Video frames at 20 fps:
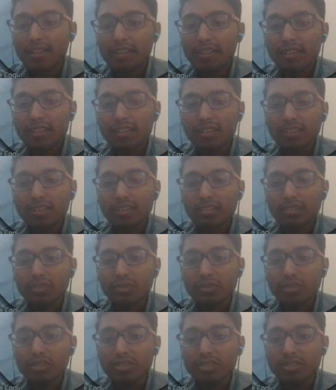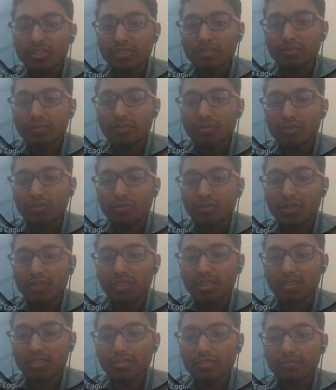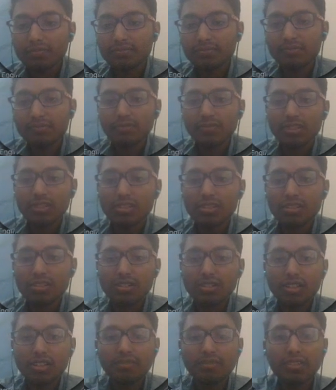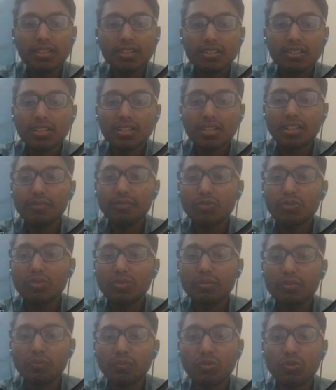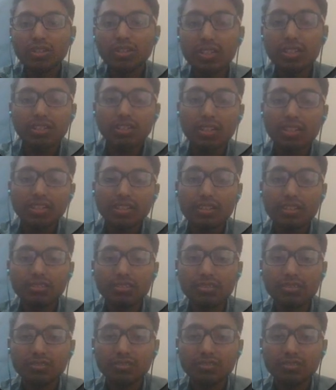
and you can see from here which libraries I have to import it. Like